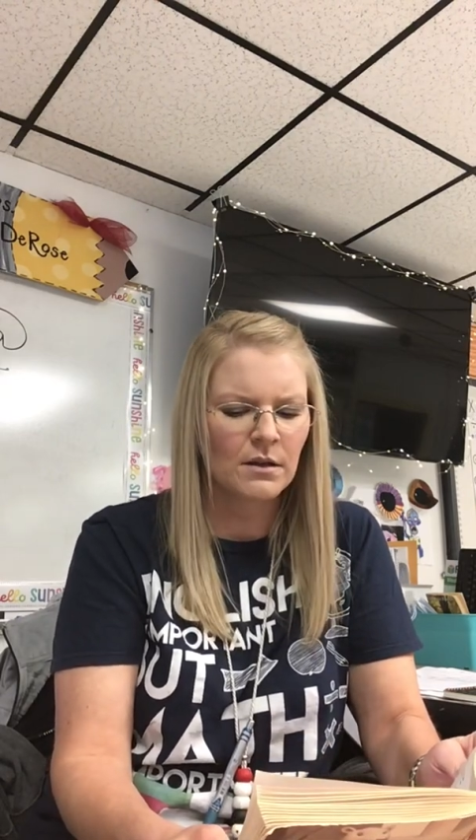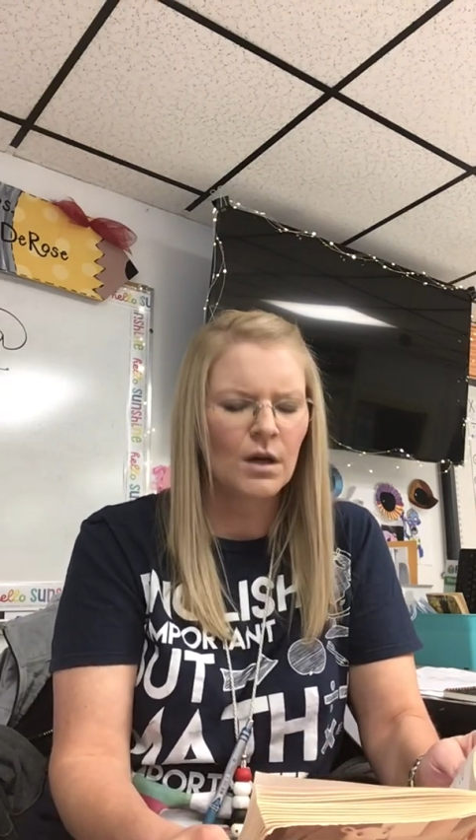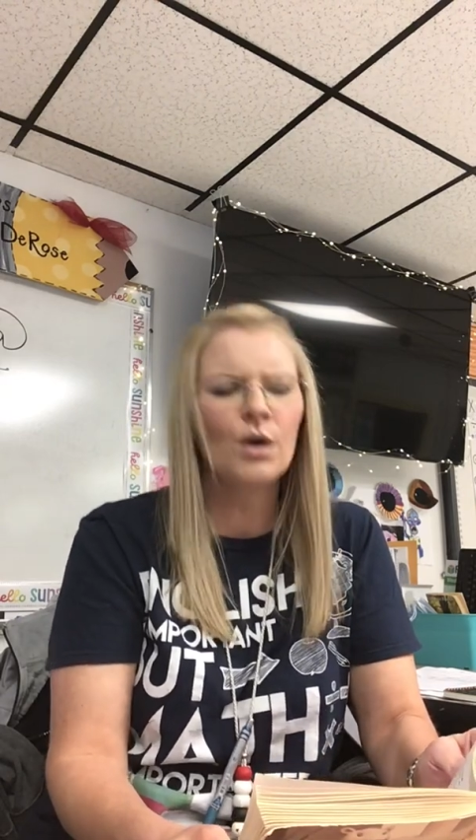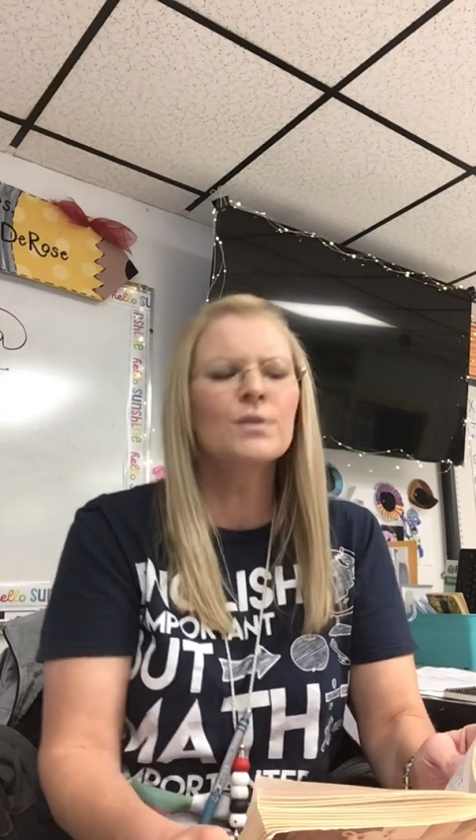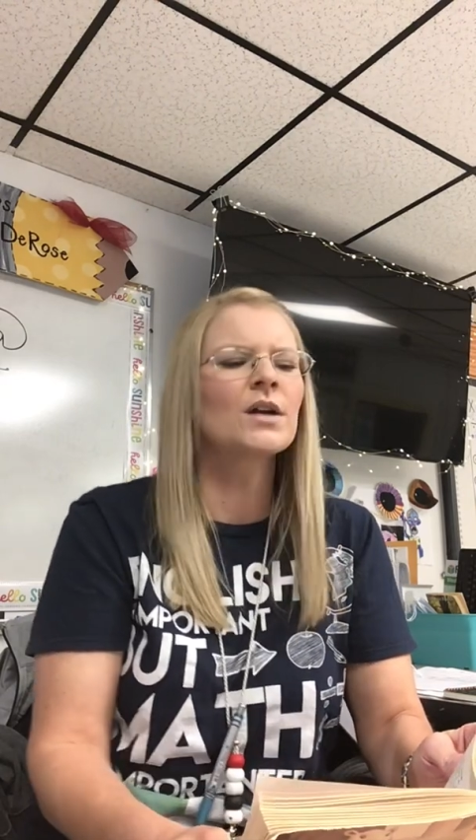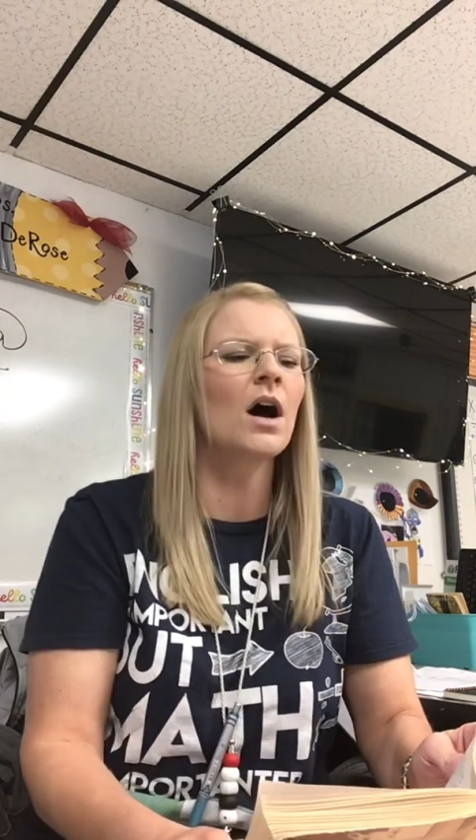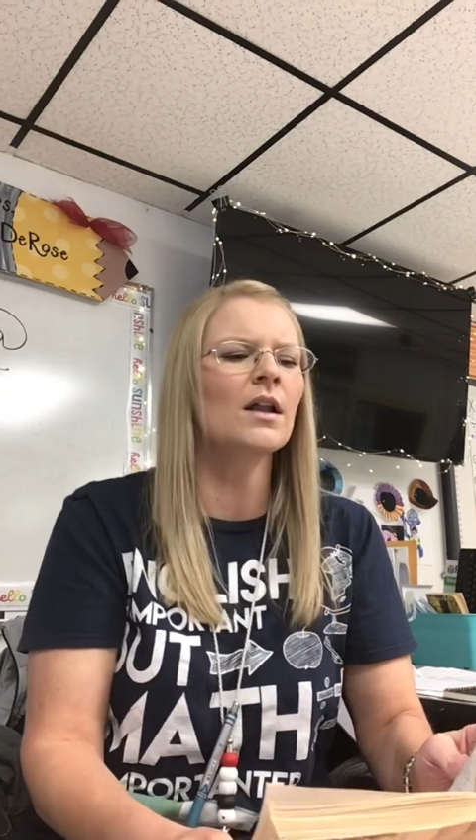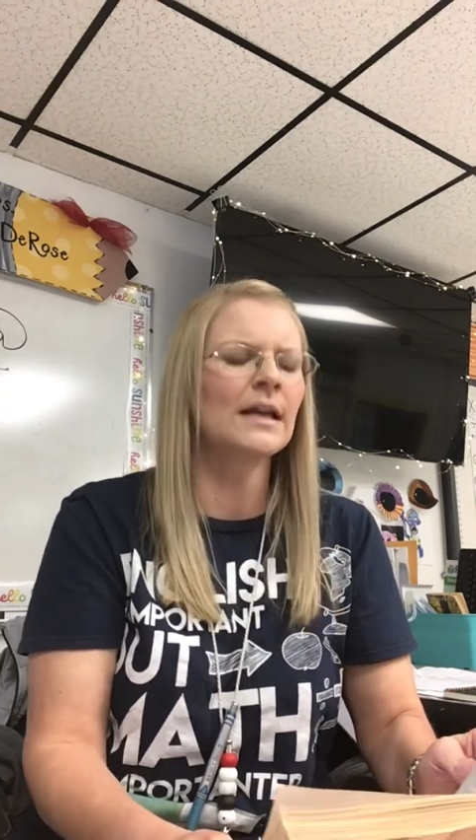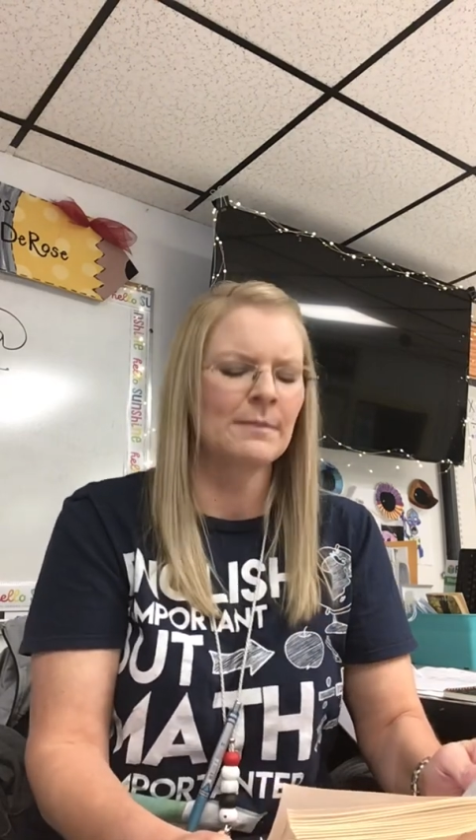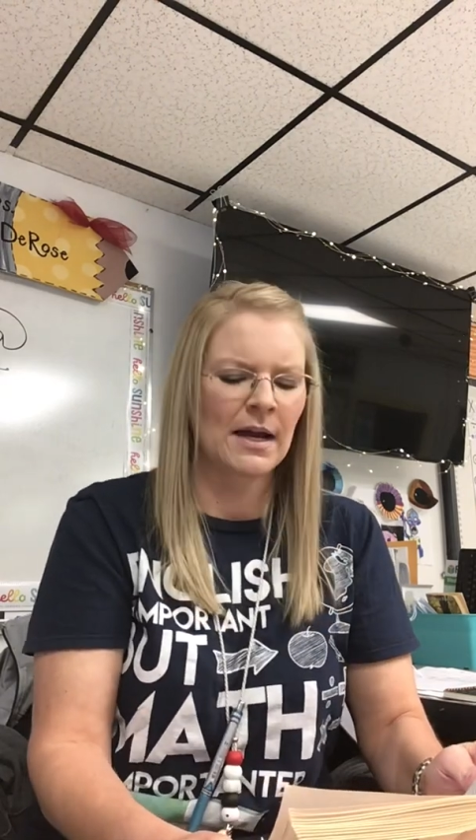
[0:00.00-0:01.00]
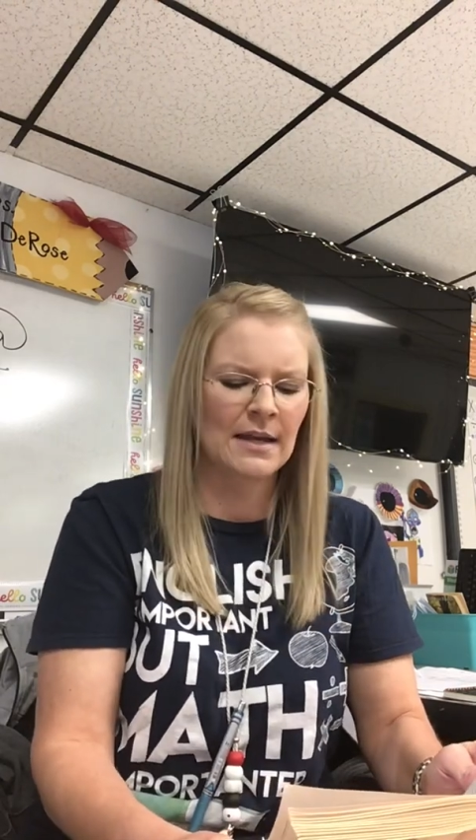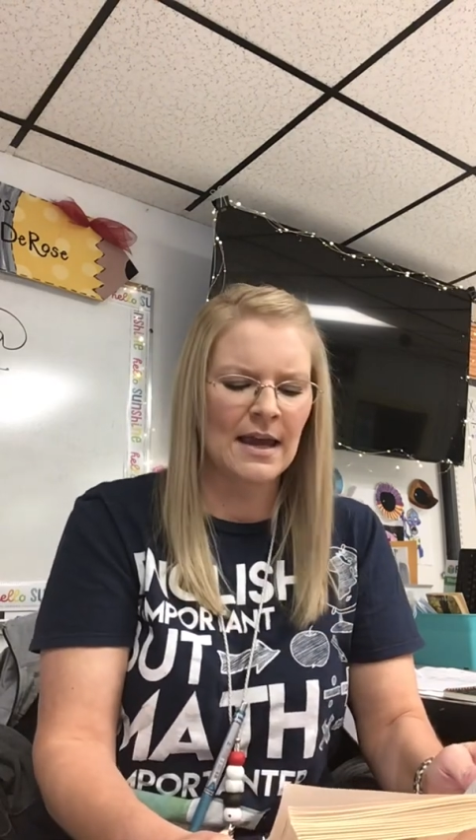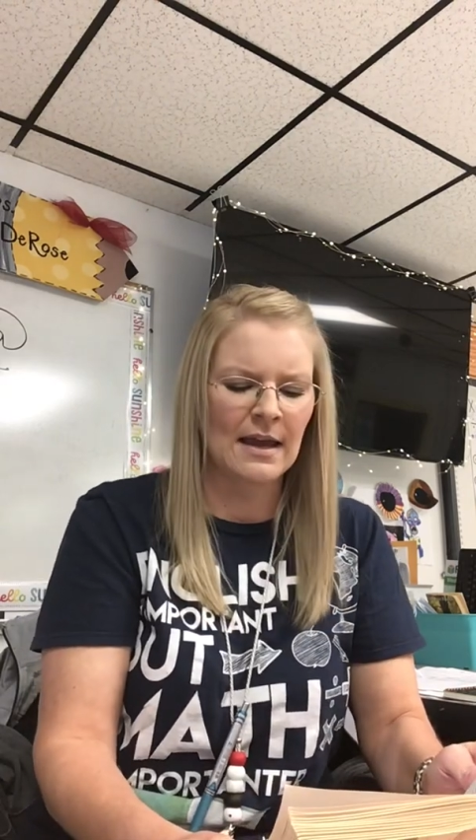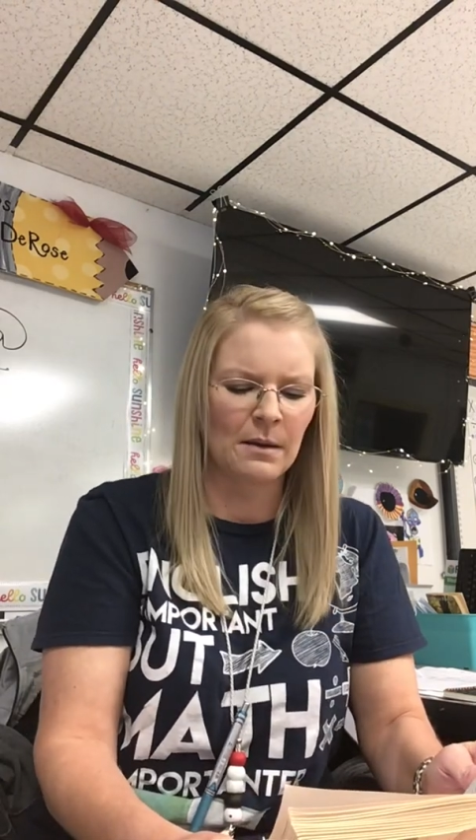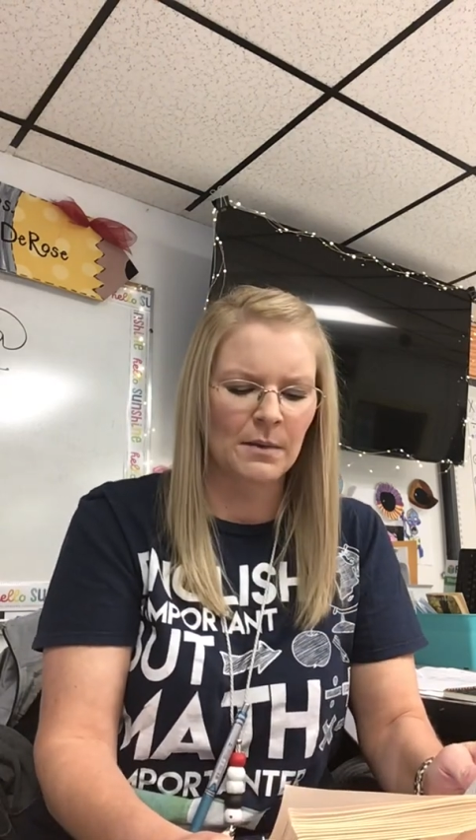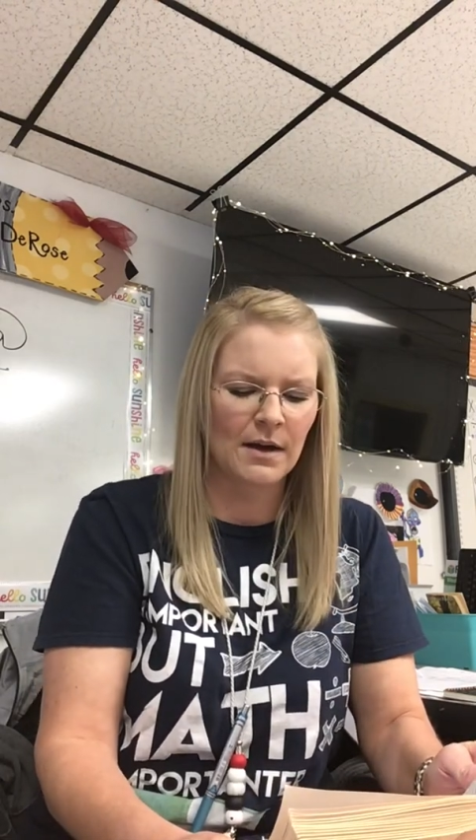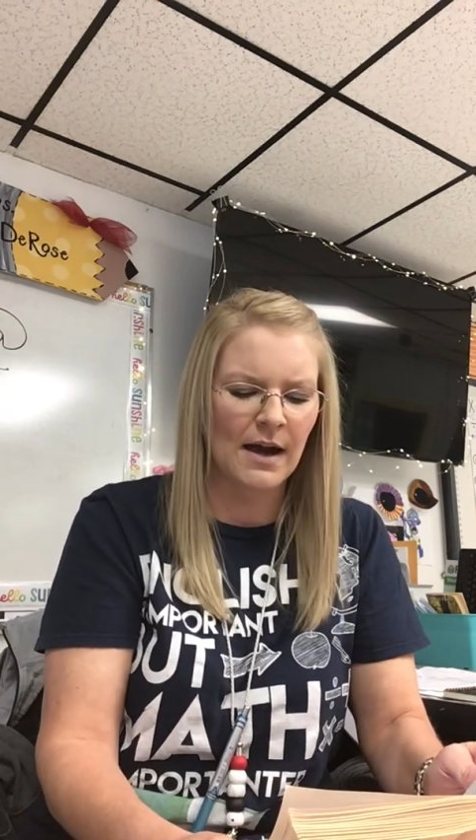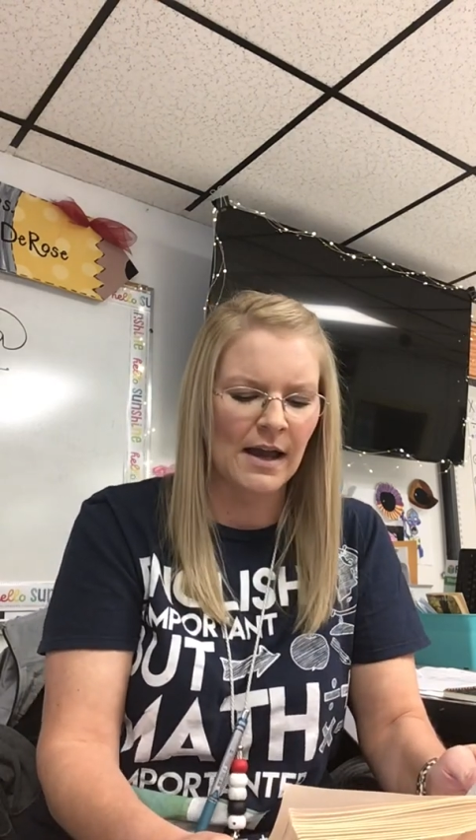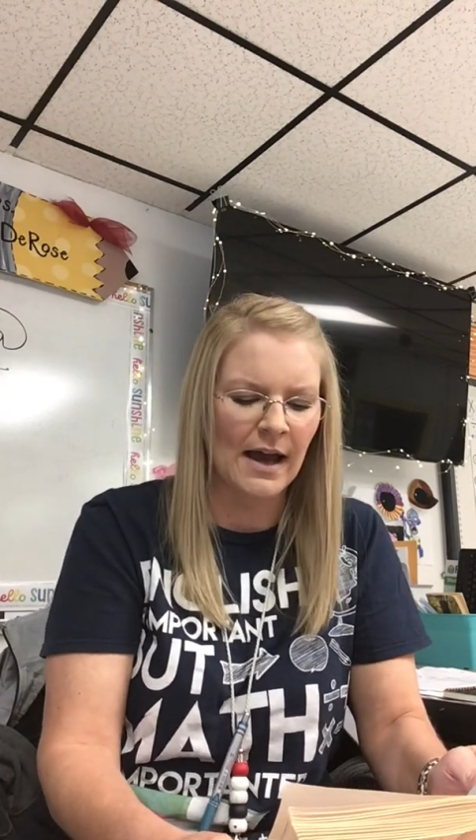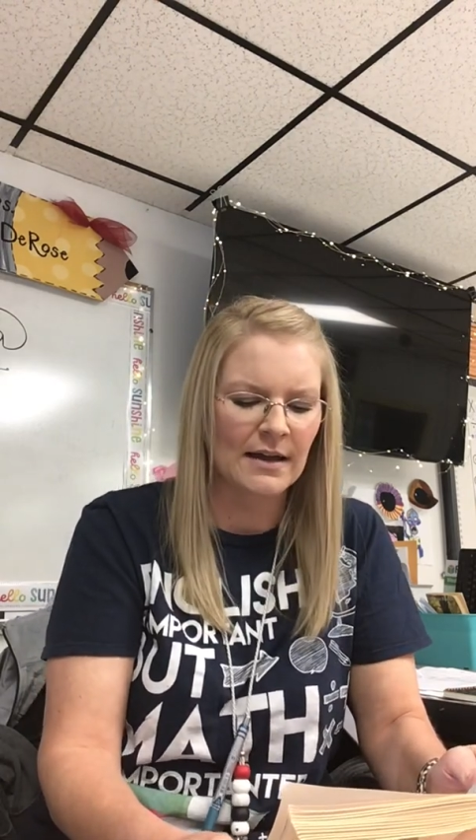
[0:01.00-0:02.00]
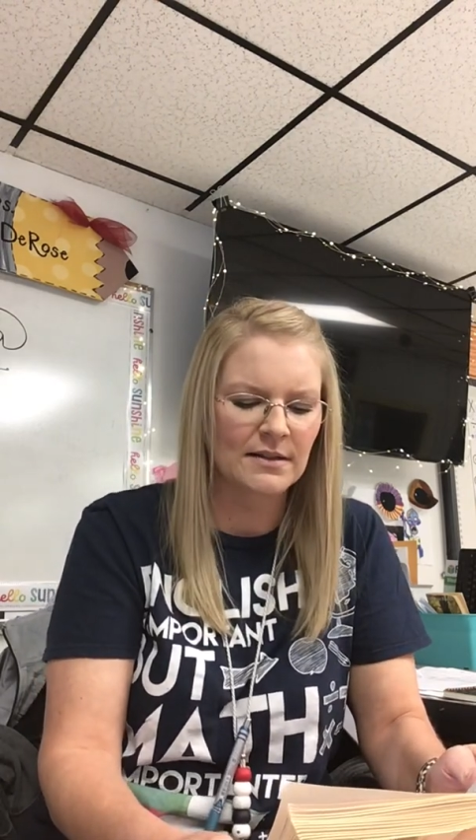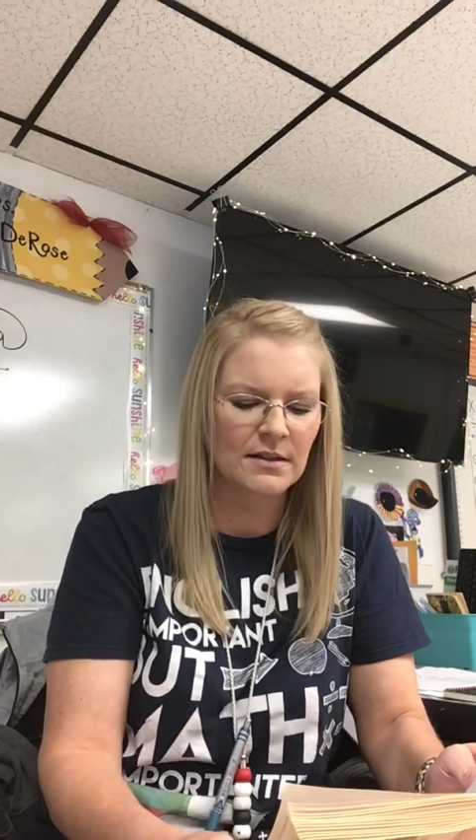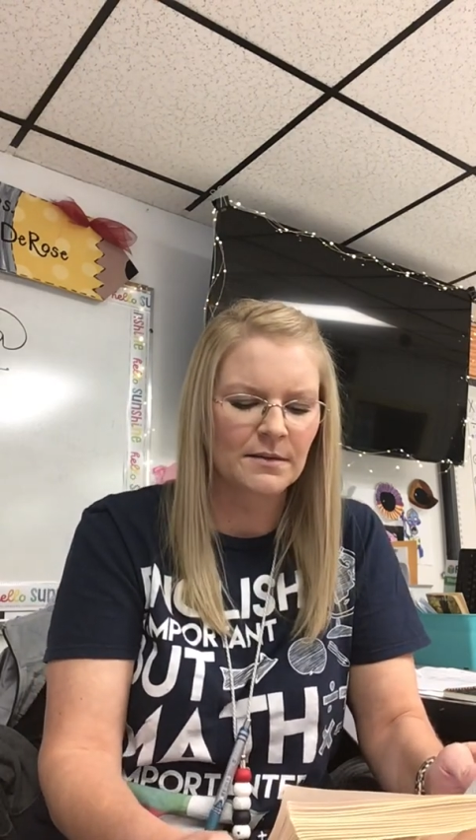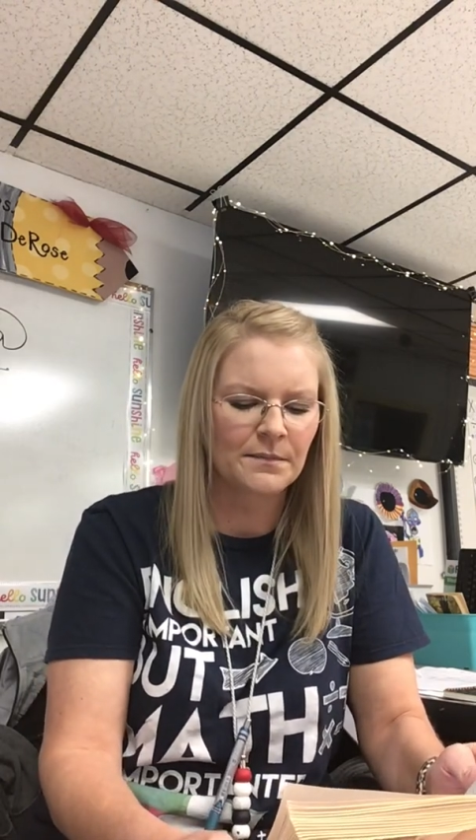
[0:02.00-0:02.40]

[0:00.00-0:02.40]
"Who's calling my name?" I asked.